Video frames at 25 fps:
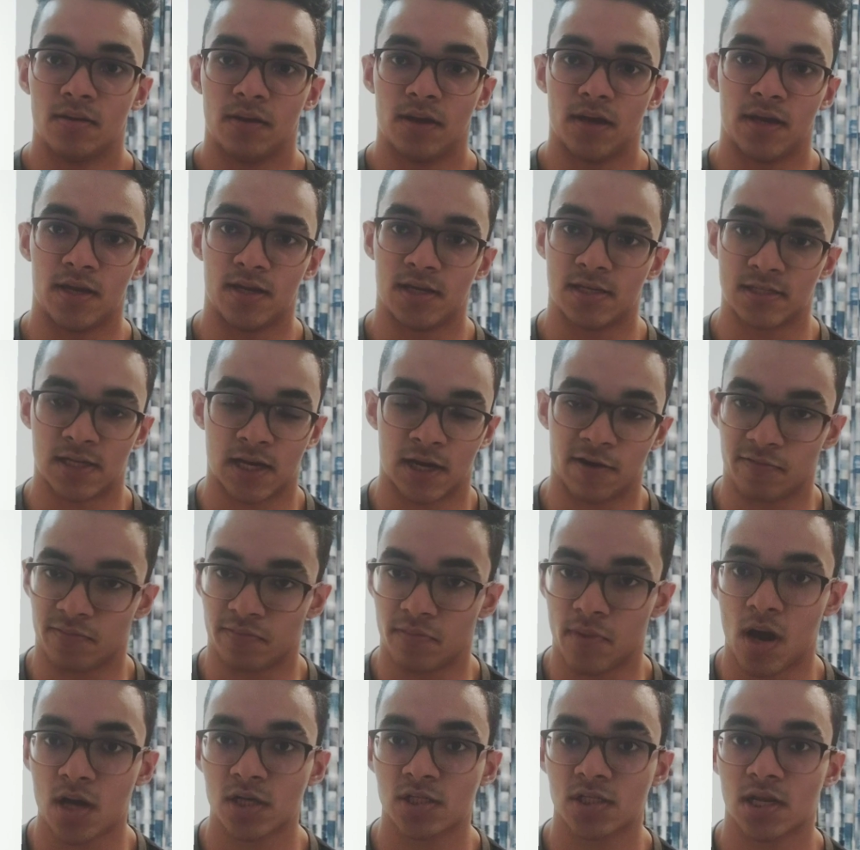any kind of
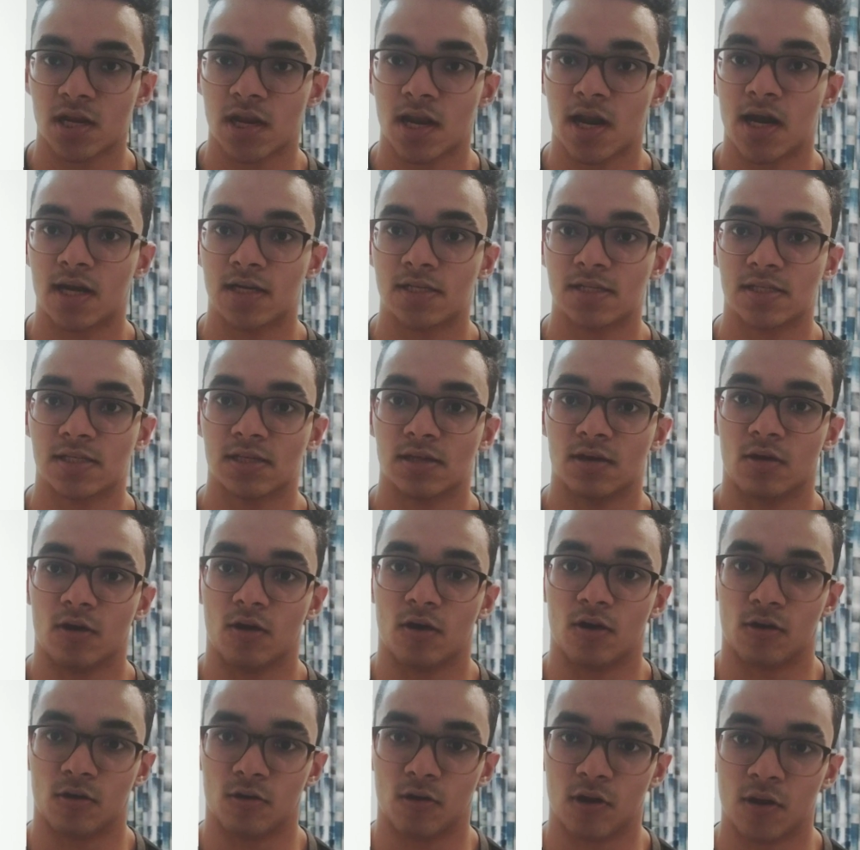martial arts
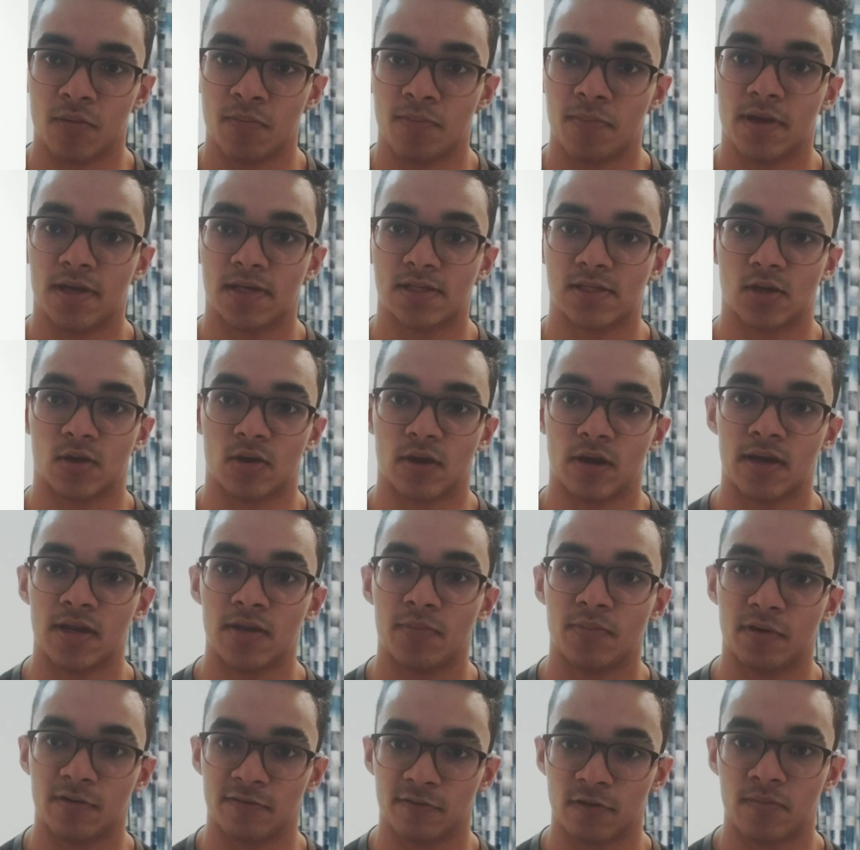or Olympics or
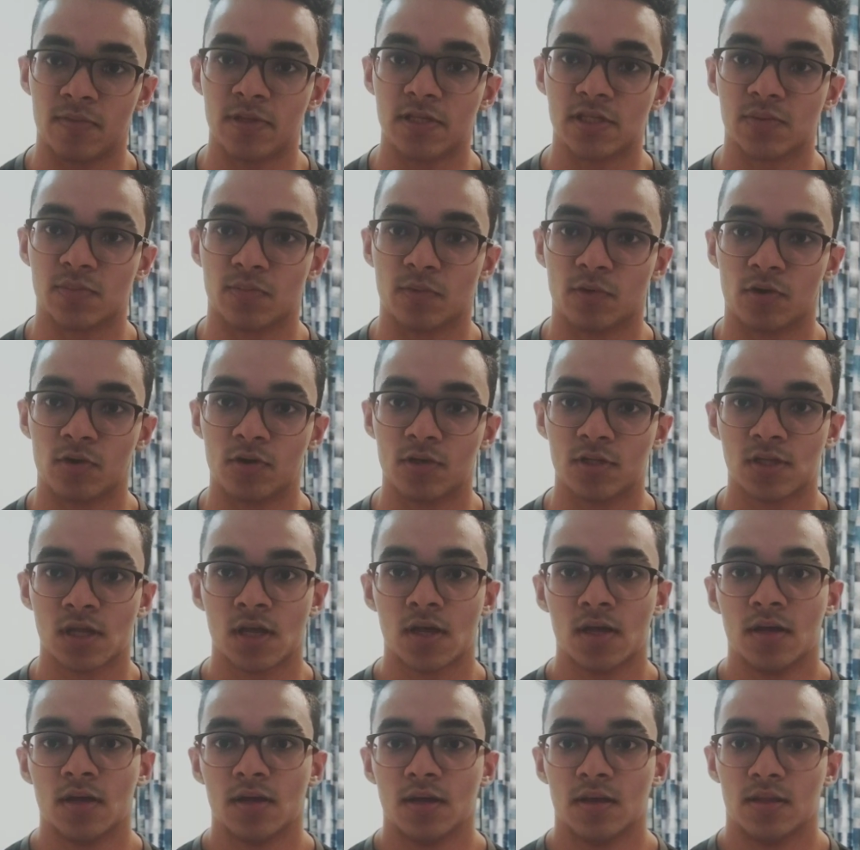any performance sports,
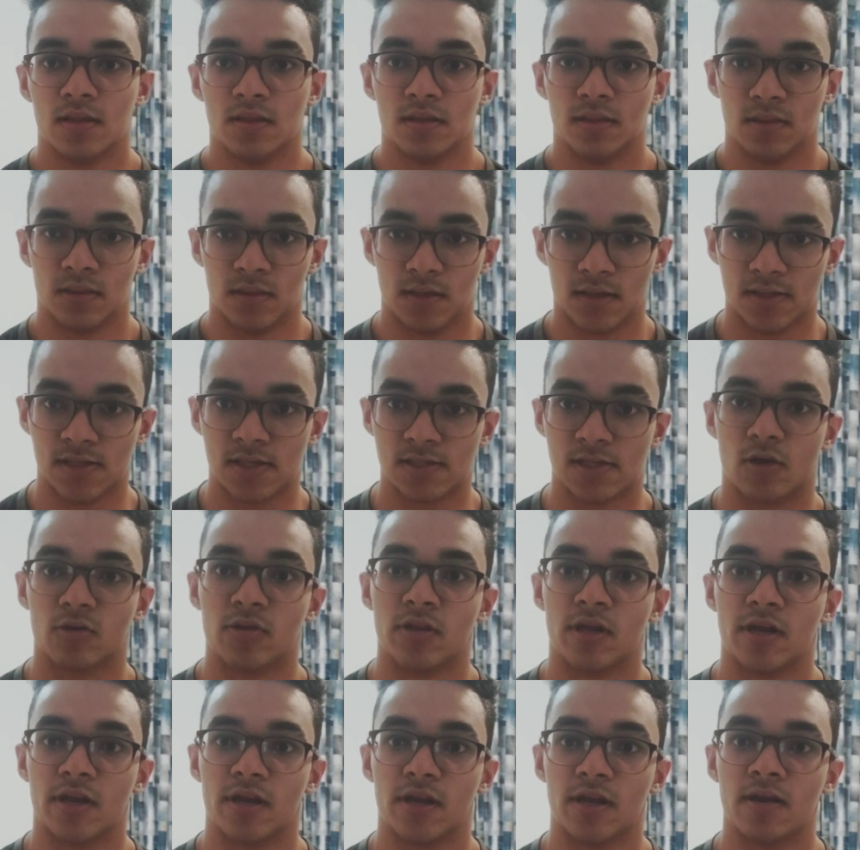this is how
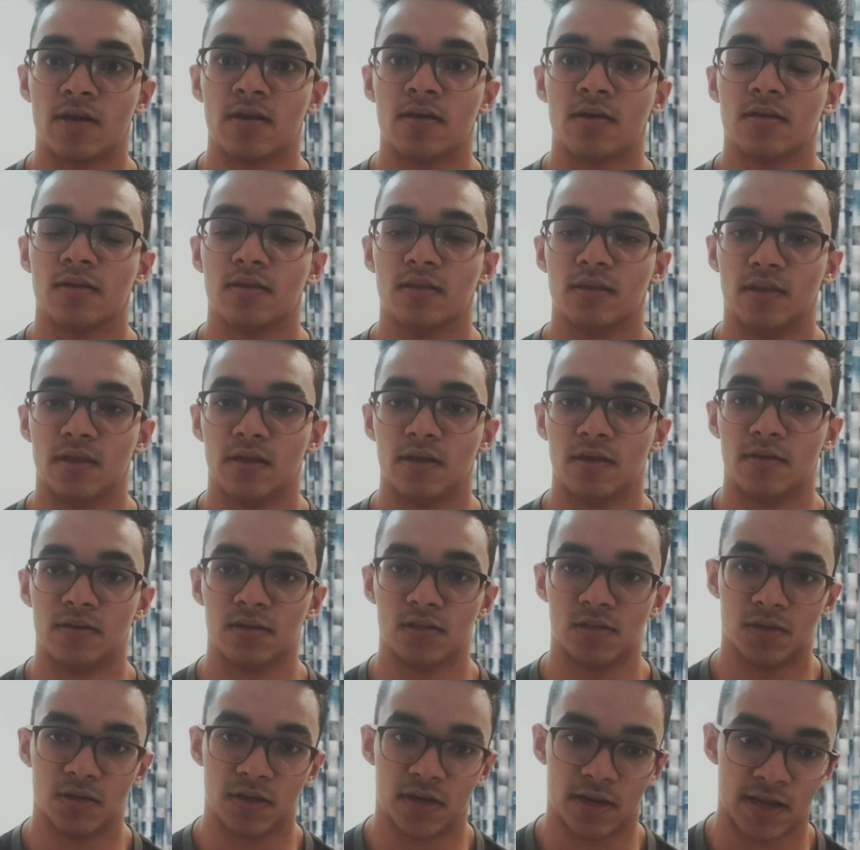they train. They
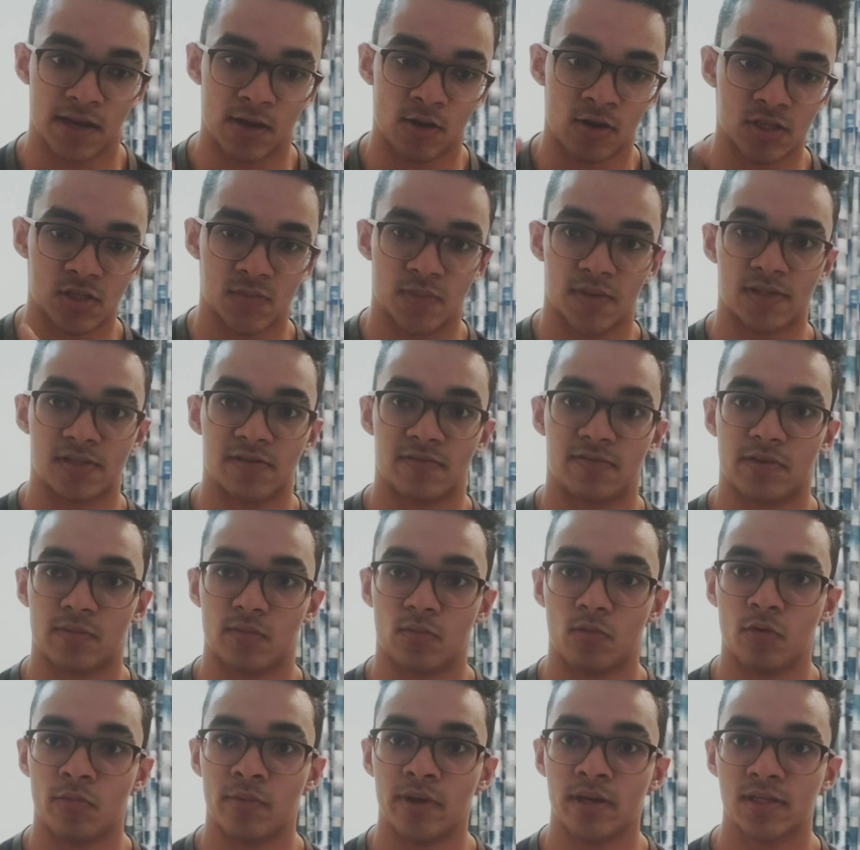train on specific
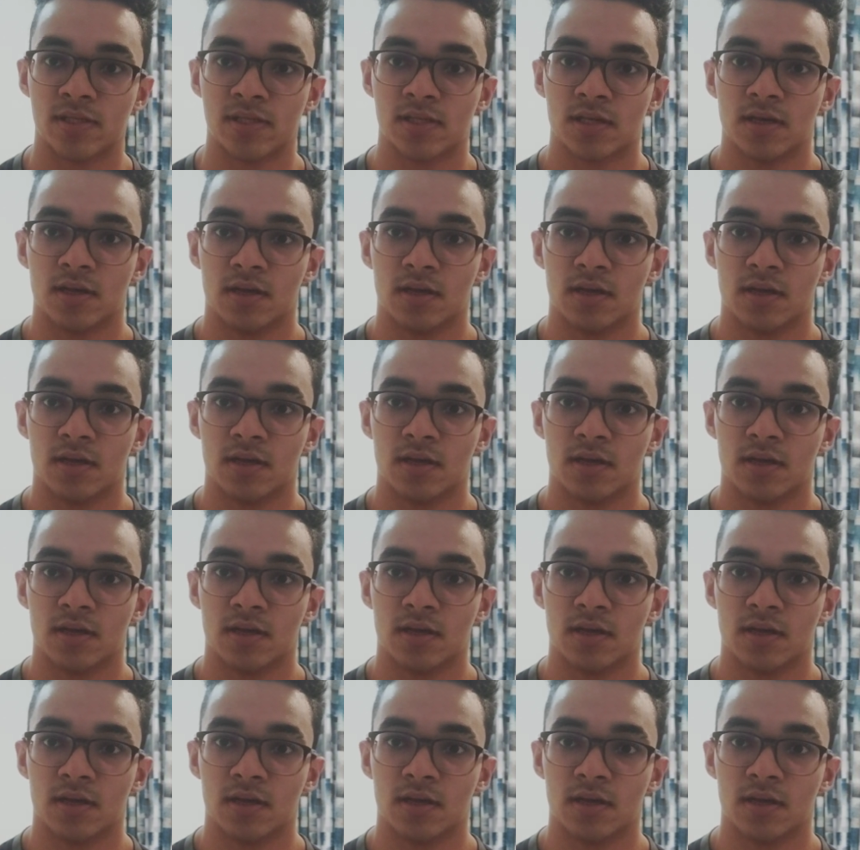movements